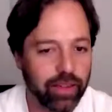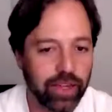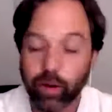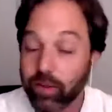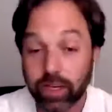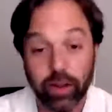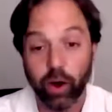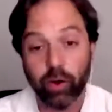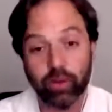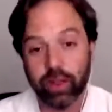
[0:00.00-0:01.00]
They don't even
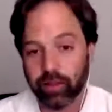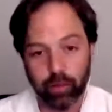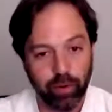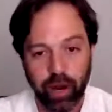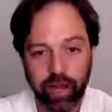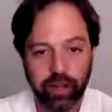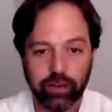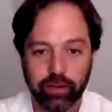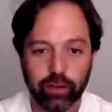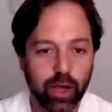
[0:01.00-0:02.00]
know that they're praying
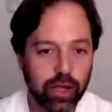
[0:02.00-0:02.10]
to